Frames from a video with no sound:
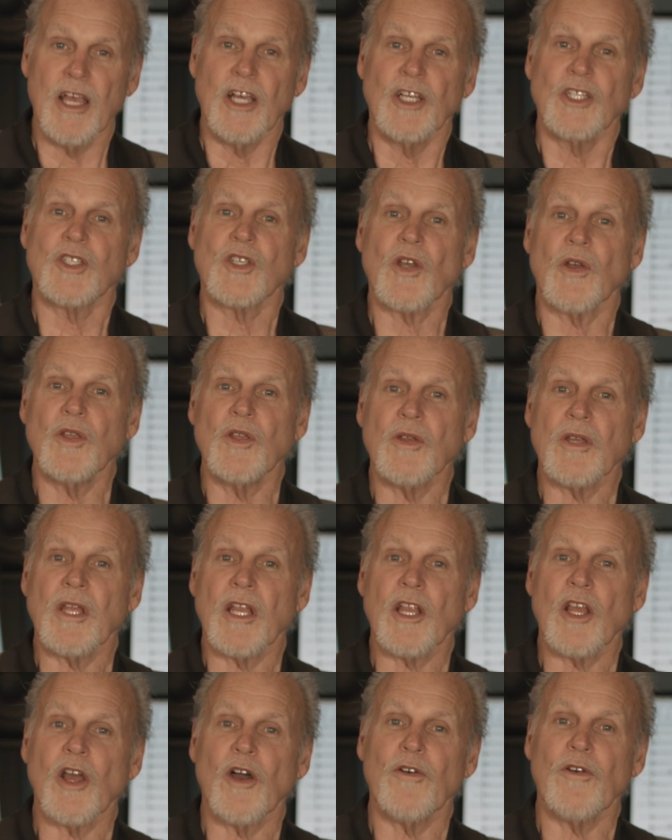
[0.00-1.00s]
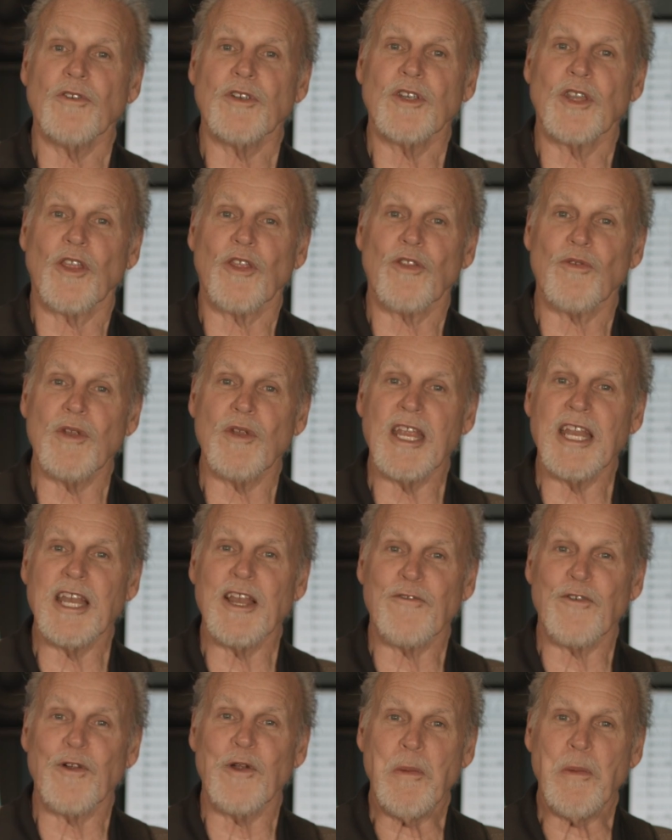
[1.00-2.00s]
So you can go to three
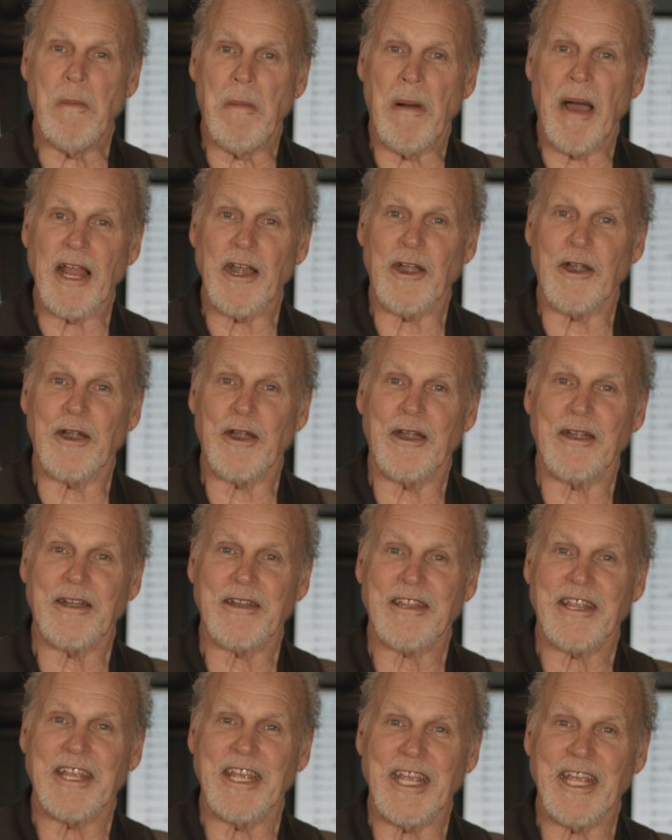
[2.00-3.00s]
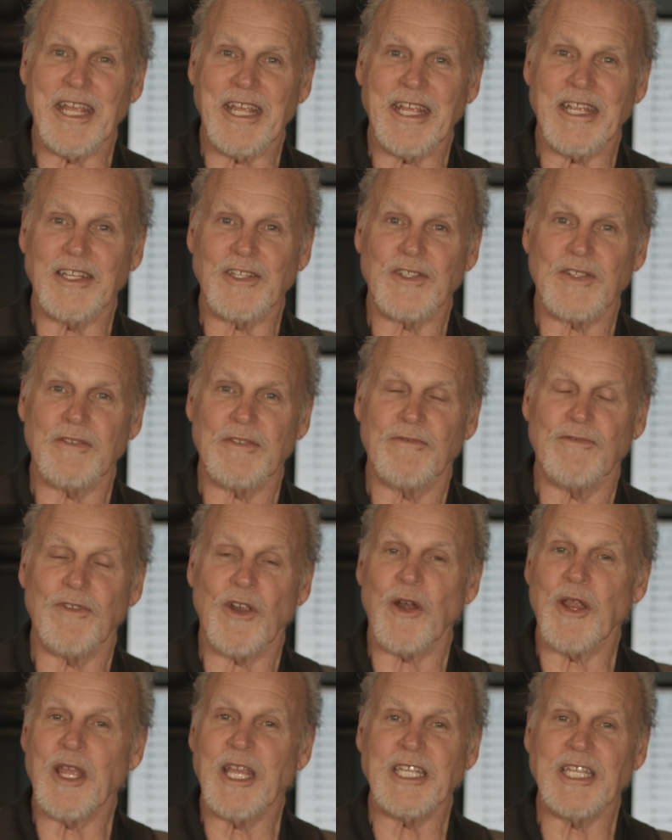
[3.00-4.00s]
different minor keys
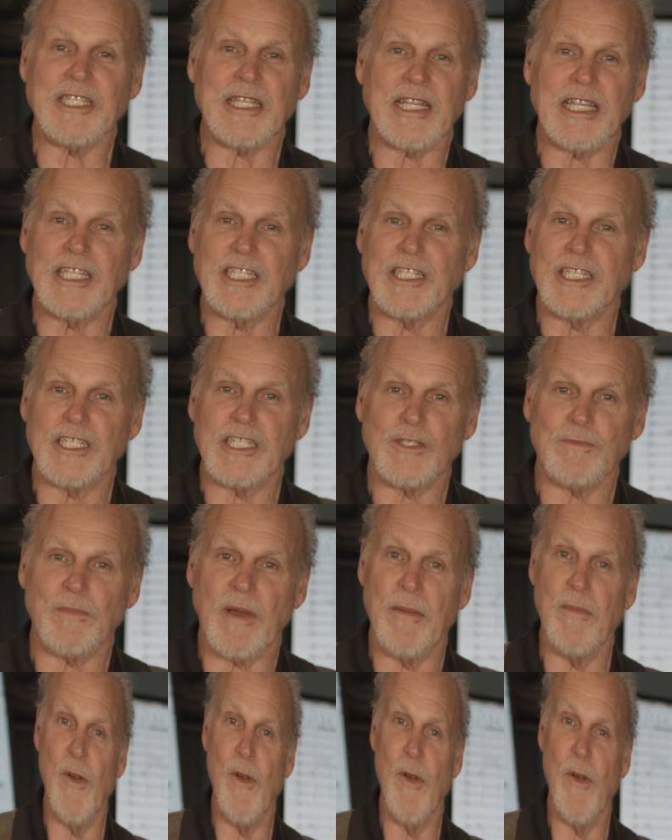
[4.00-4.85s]
very easily just by